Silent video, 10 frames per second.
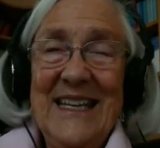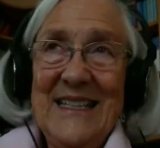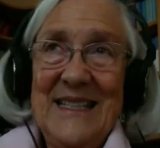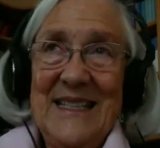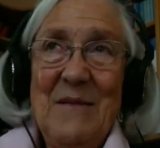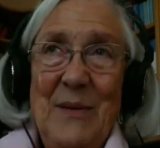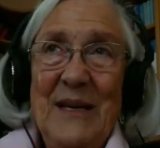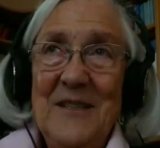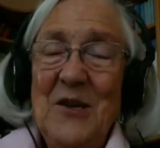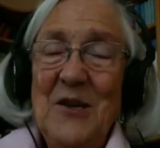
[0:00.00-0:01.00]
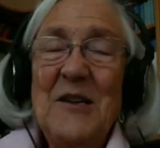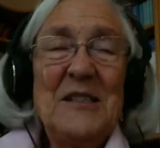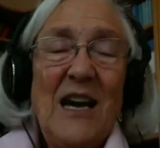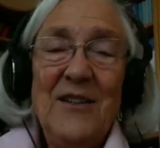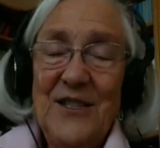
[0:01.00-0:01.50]
is embedded in your
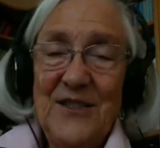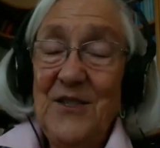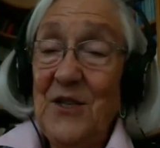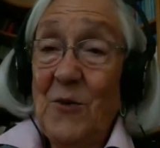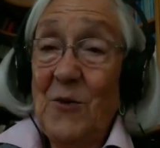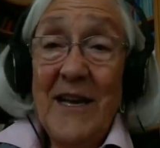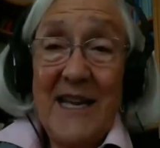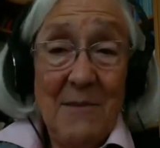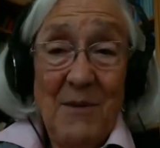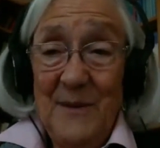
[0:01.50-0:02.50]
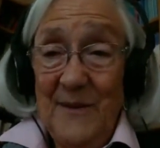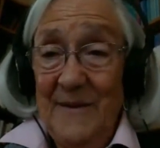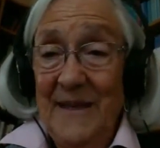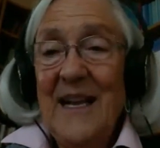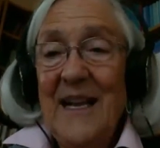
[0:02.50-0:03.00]
unconscious, and you're quite
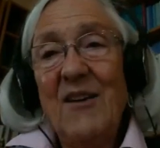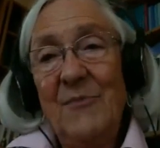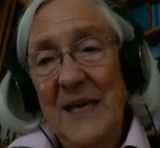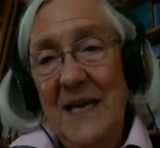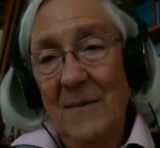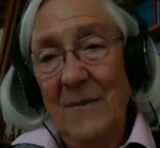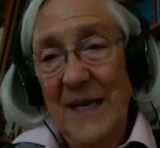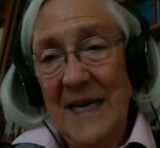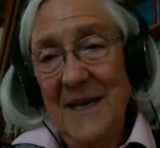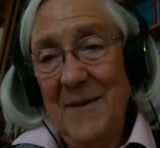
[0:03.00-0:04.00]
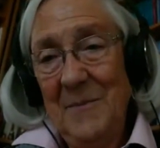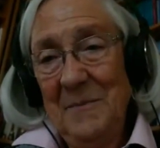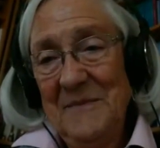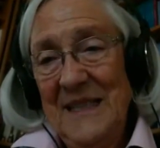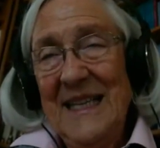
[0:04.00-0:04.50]
capable of becoming
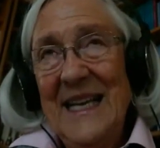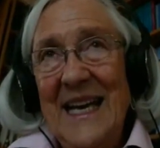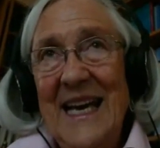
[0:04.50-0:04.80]
him.